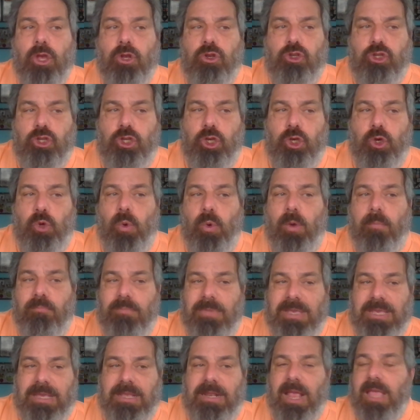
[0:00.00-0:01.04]
to
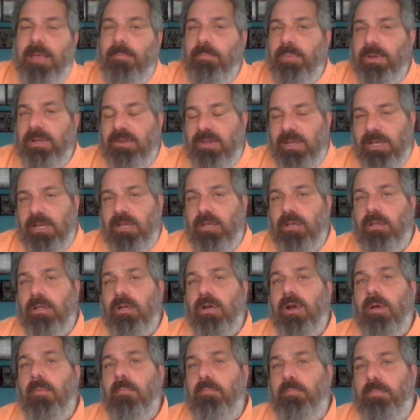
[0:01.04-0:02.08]
meet a
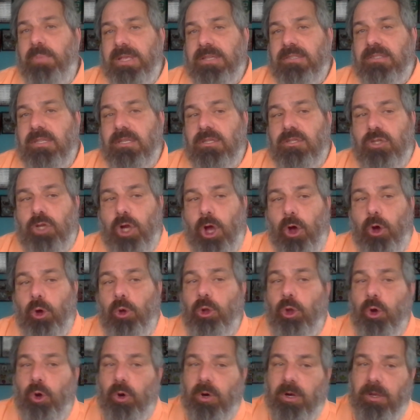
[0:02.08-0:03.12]
particular business
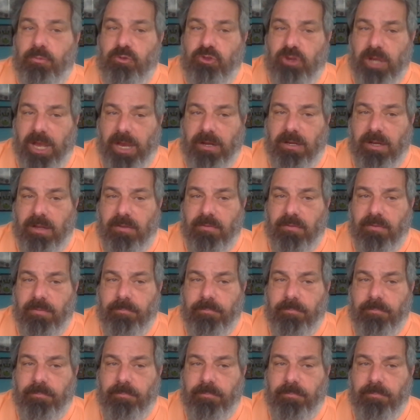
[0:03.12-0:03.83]
goal or objective.